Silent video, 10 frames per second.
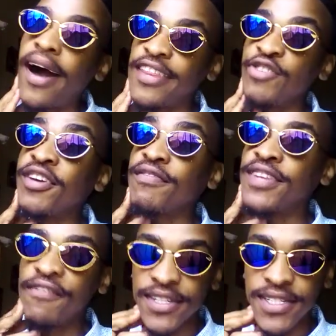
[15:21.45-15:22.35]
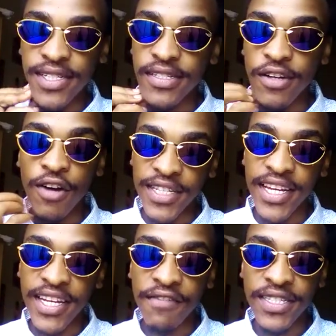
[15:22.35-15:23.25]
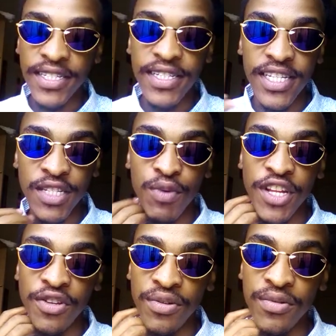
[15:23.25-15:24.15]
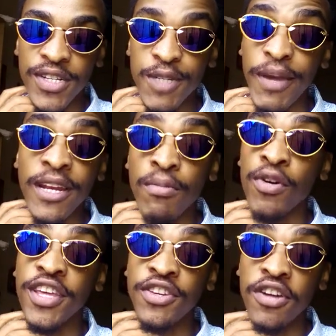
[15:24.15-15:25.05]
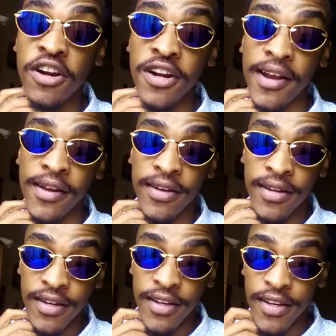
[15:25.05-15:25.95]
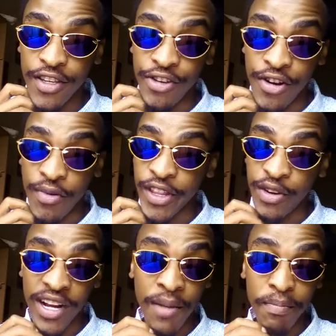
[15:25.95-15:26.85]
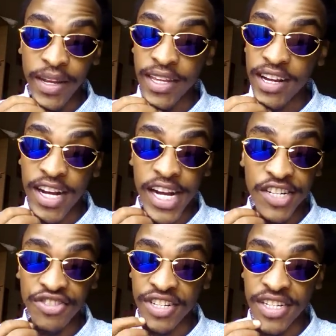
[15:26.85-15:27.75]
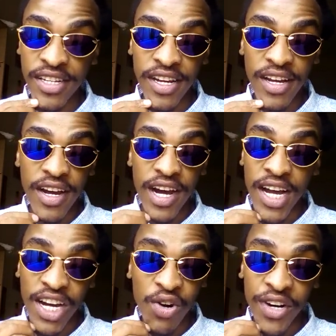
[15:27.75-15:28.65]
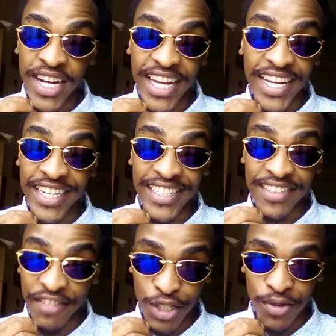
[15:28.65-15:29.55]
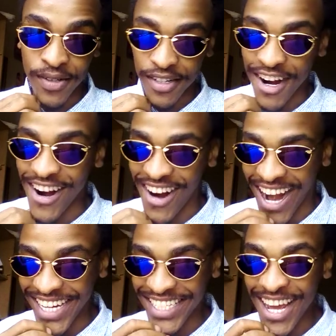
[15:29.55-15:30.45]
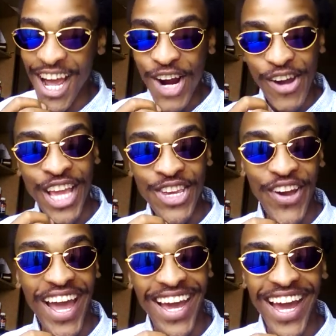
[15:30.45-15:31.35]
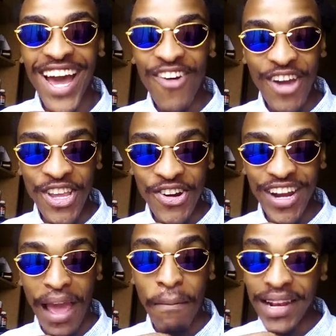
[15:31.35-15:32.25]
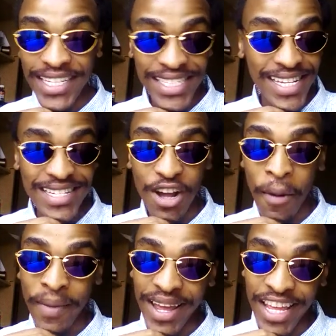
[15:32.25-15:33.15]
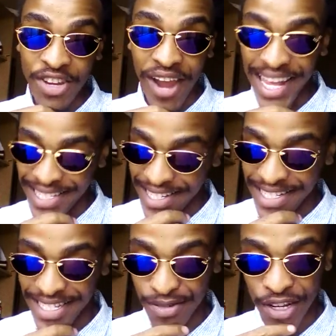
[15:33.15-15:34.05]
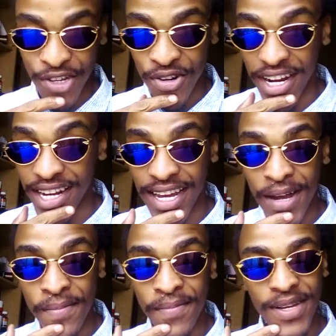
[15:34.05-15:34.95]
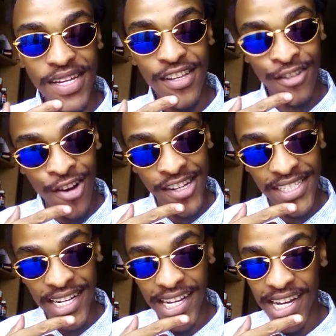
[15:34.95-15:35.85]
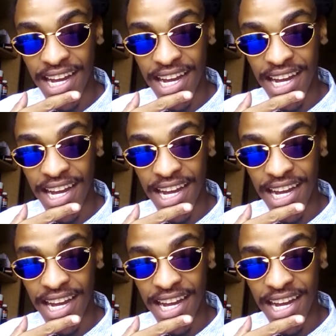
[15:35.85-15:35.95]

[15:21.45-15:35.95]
Then you have deficit. Obviously, a deficit is when you spend more than you earn, whether you're a company, a country, or an individual, right? When your liabilities are bigger than your assets, when your income is larger,